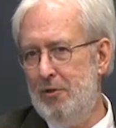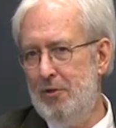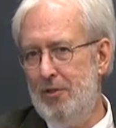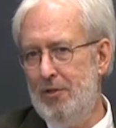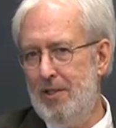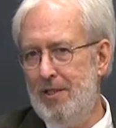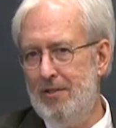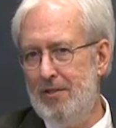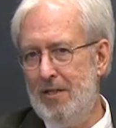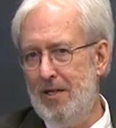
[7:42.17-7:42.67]
to
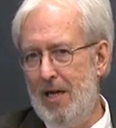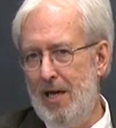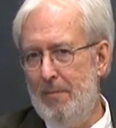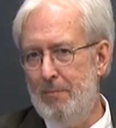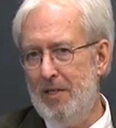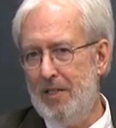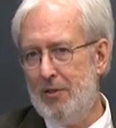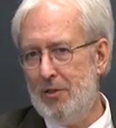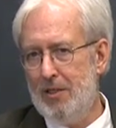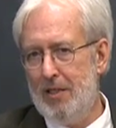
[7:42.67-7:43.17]
the
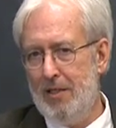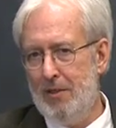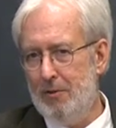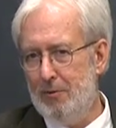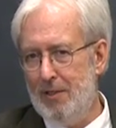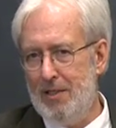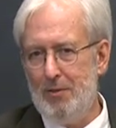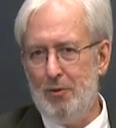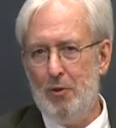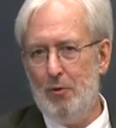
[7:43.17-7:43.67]
Islamic
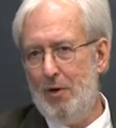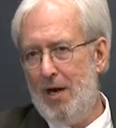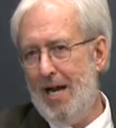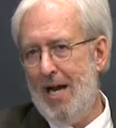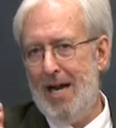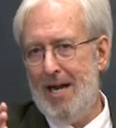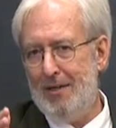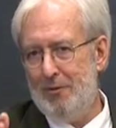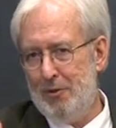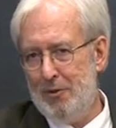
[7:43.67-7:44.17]
Center and
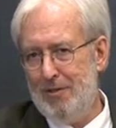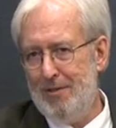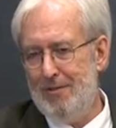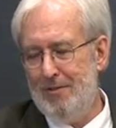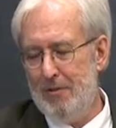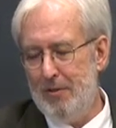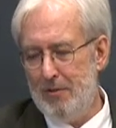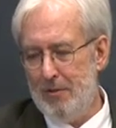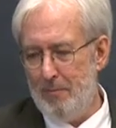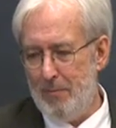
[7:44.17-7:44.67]
crashed
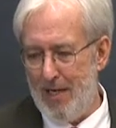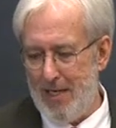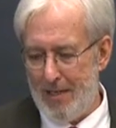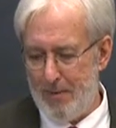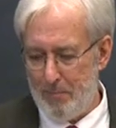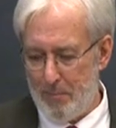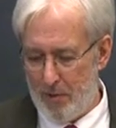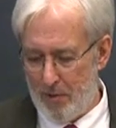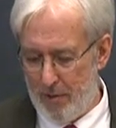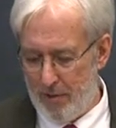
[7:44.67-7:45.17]
into the
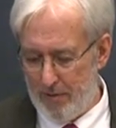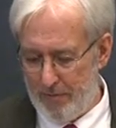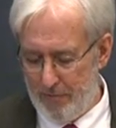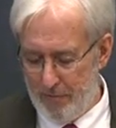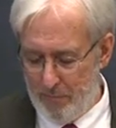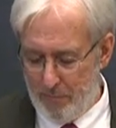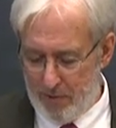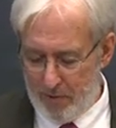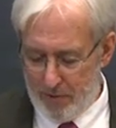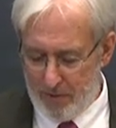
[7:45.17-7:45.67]
main part of the
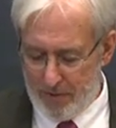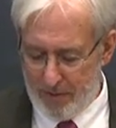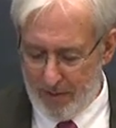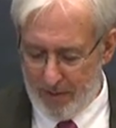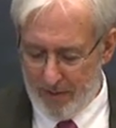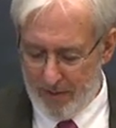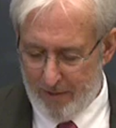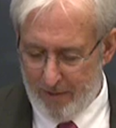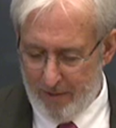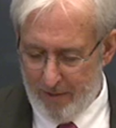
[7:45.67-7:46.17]
building.